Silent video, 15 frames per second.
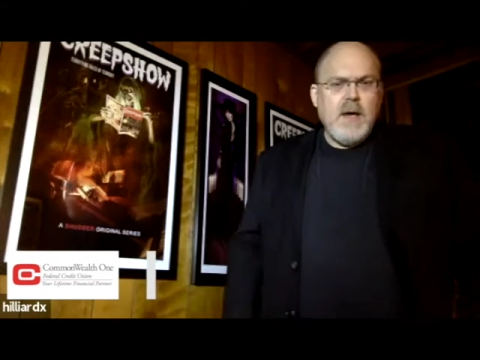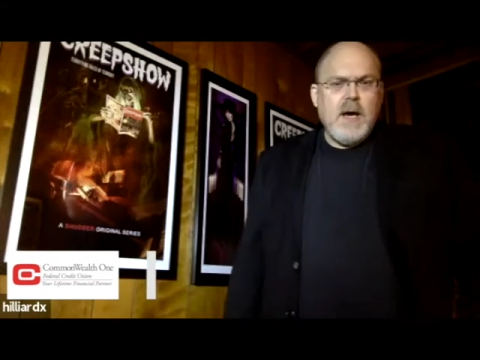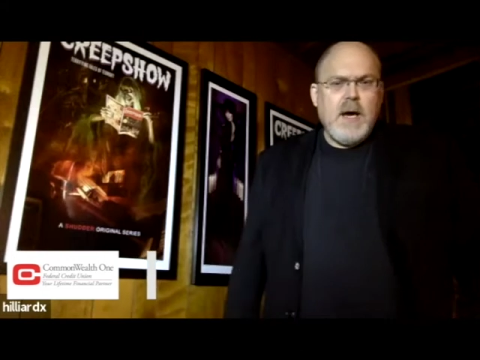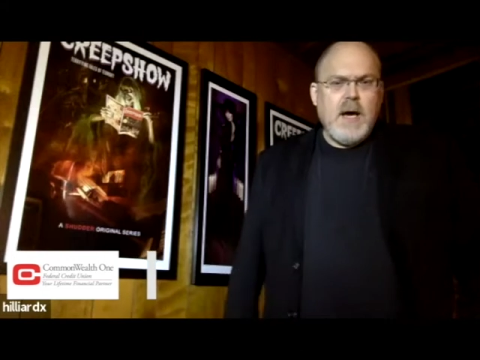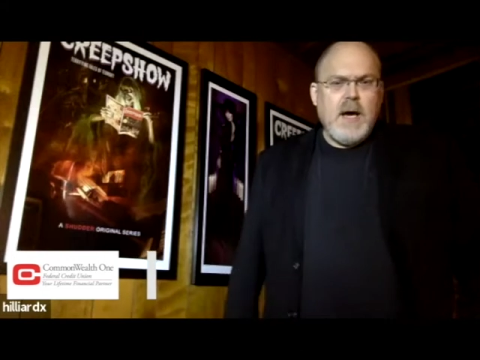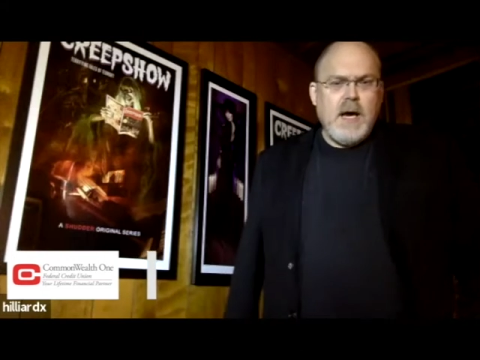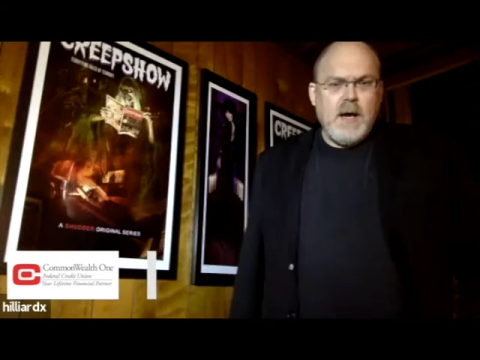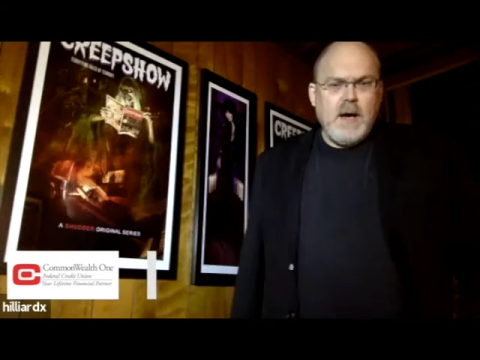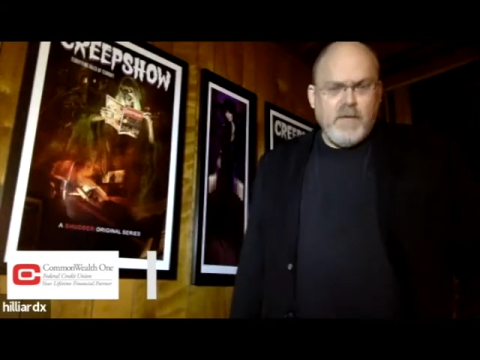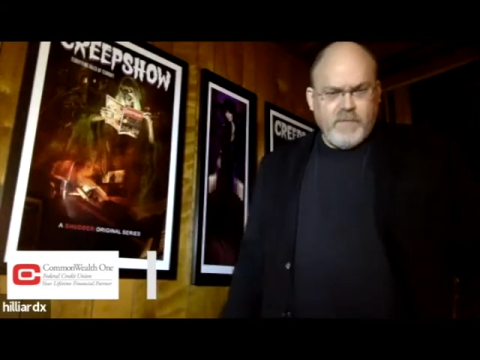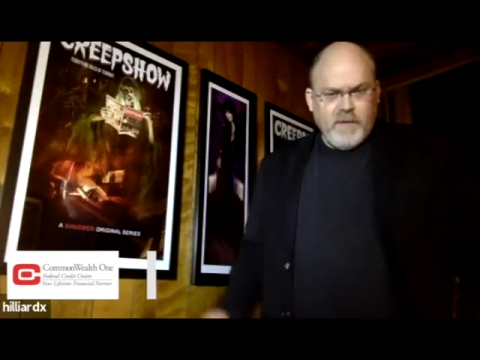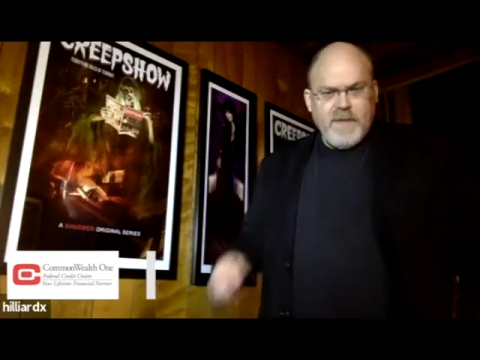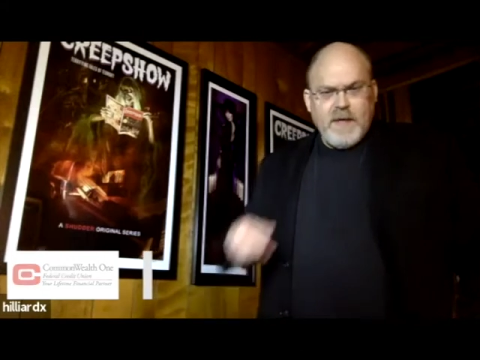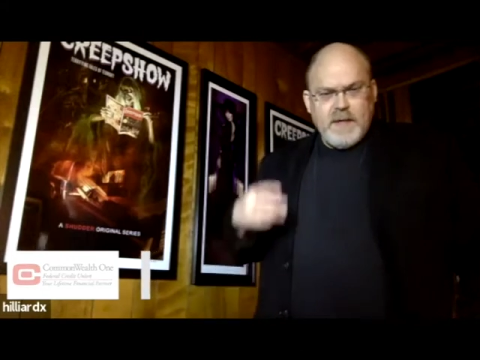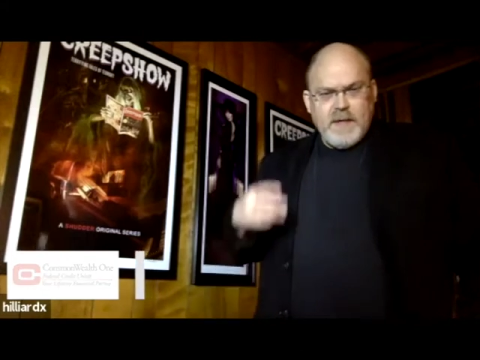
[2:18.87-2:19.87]
uh,
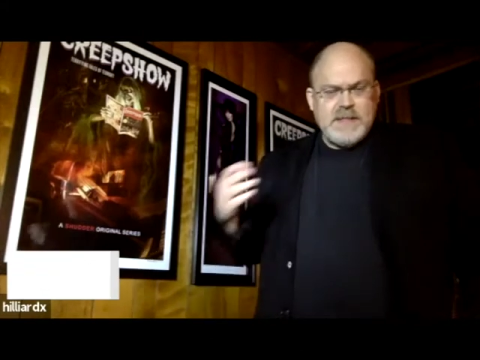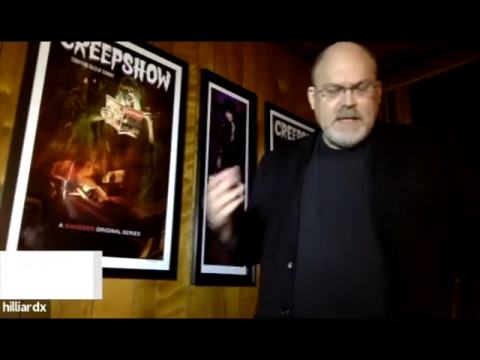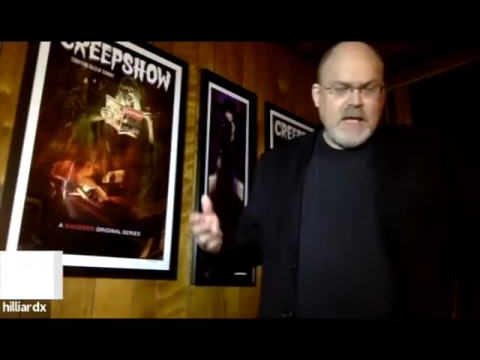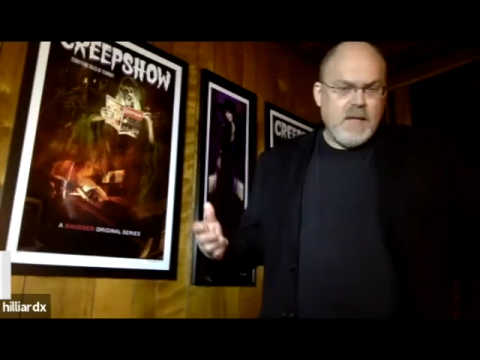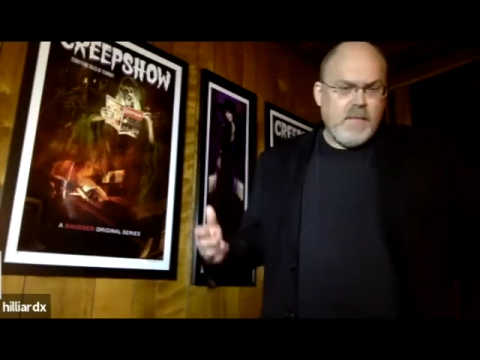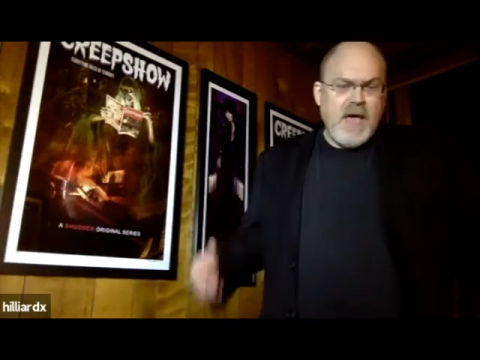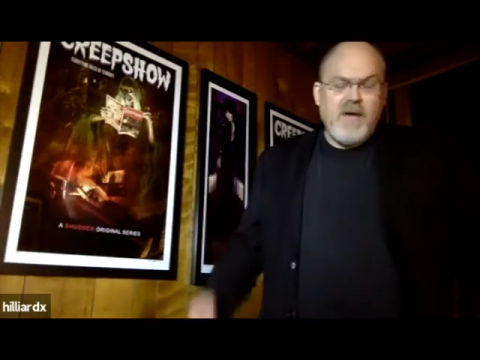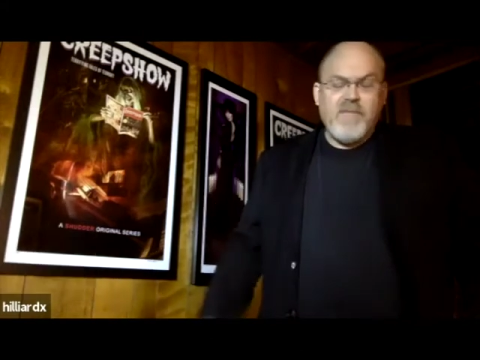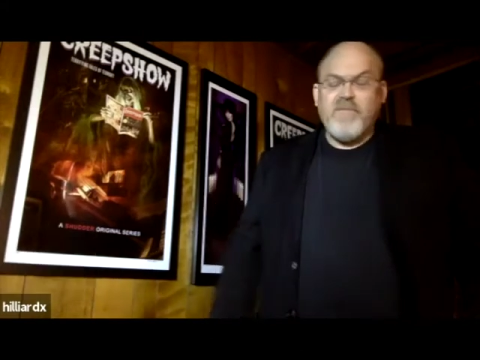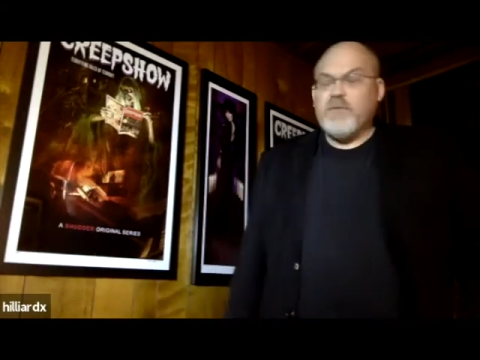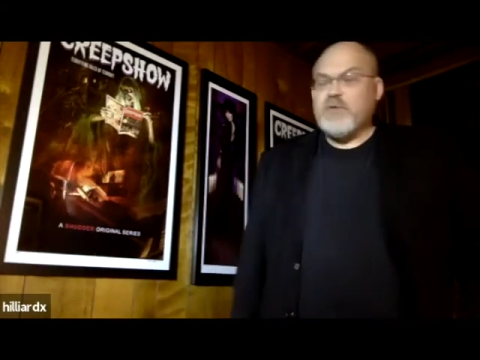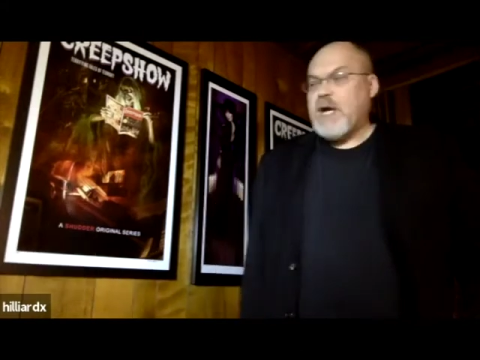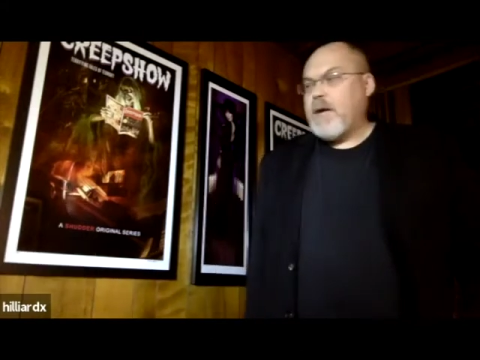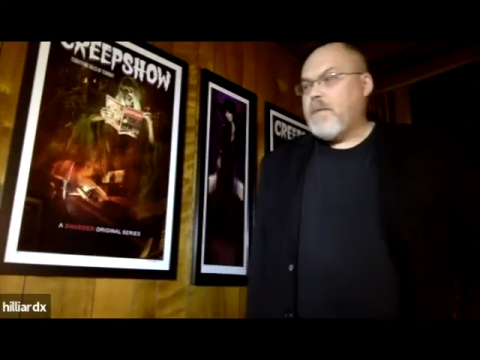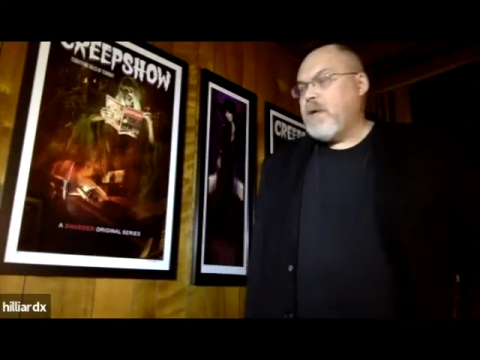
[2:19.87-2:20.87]
over on the other side of the mountain from
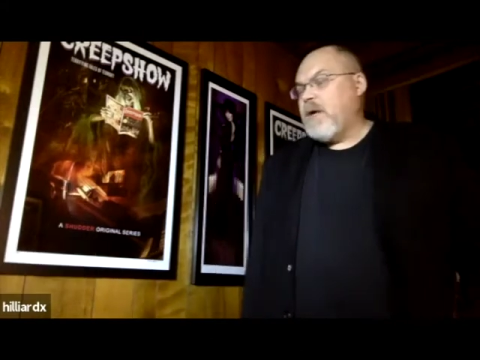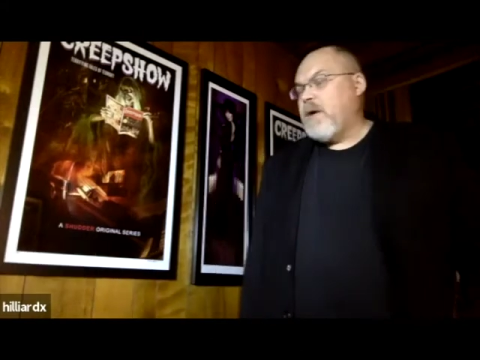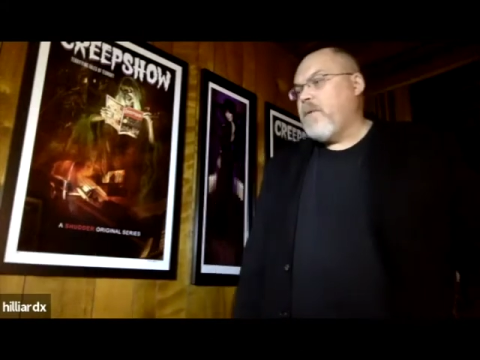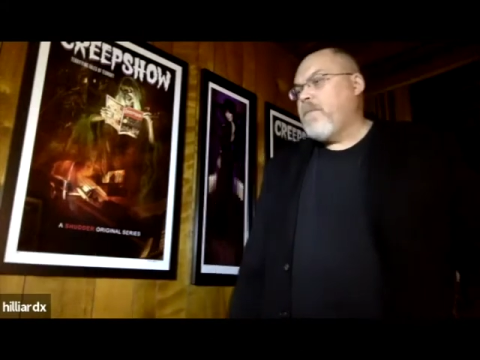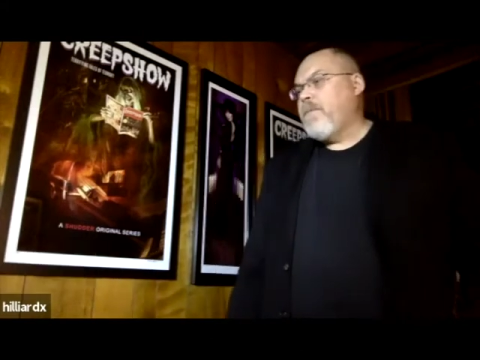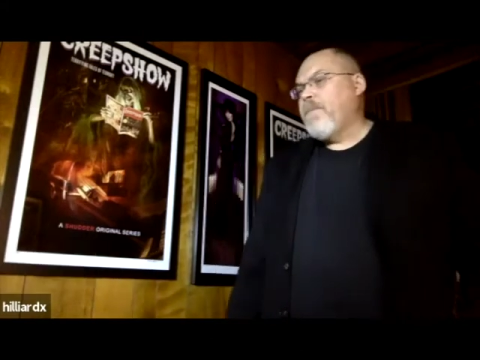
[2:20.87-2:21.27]
JMU.